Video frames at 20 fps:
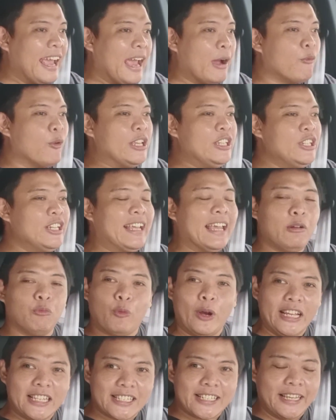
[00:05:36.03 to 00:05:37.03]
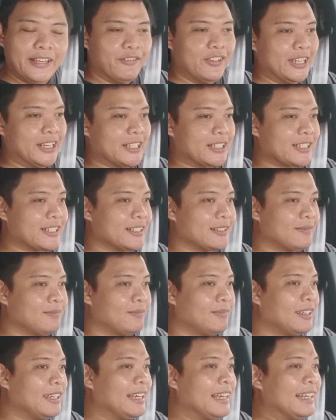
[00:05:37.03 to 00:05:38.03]
And when you get weight savings,
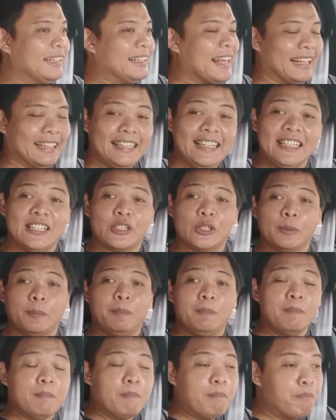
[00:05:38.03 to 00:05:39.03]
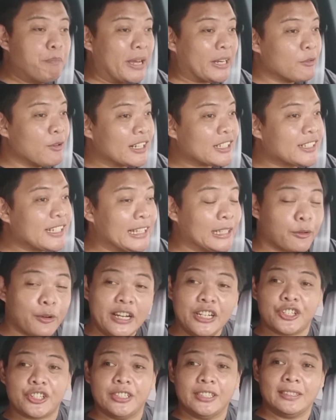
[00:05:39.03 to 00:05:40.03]
that leads to better
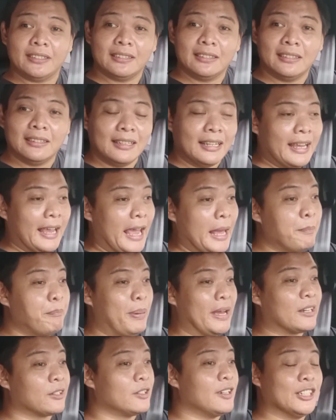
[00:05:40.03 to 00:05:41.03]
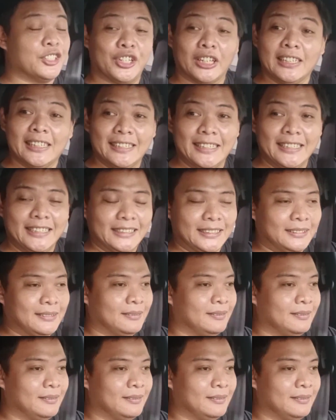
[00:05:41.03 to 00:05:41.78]
acceleration and better agility.